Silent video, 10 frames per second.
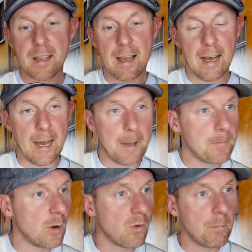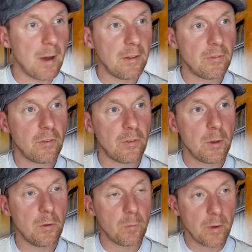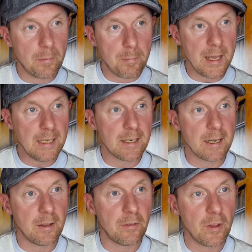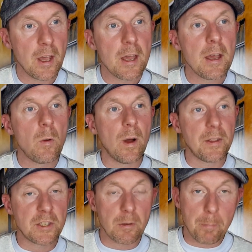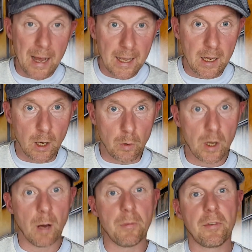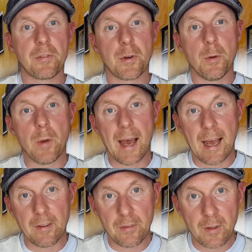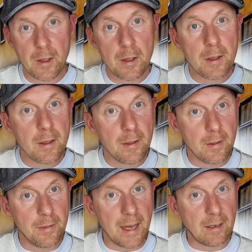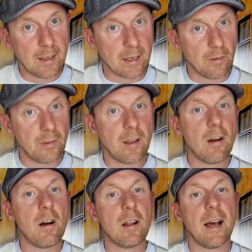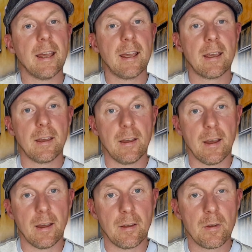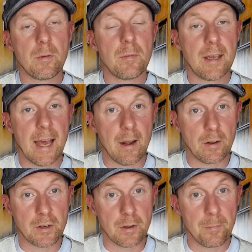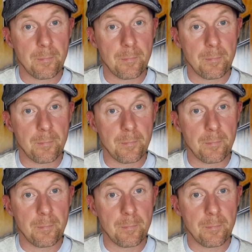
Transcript: A robust snus with peatiness, where the tobacco comes through as that kind of cigar-like character.